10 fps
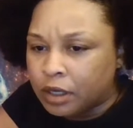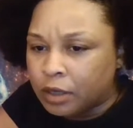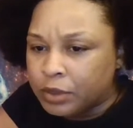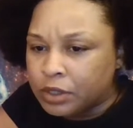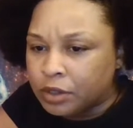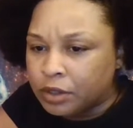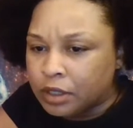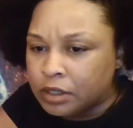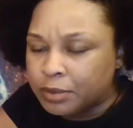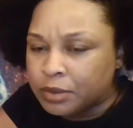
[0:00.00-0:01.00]
a returning
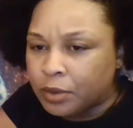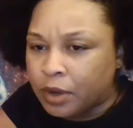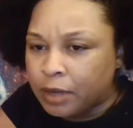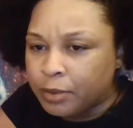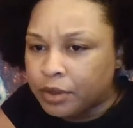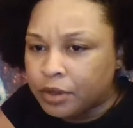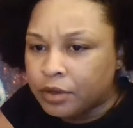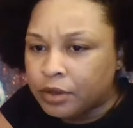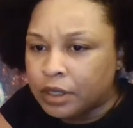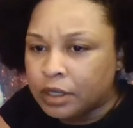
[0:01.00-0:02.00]
subscriber,
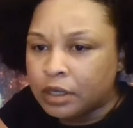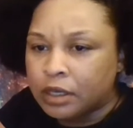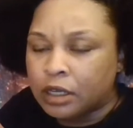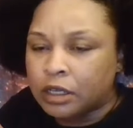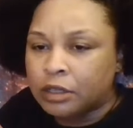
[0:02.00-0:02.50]
then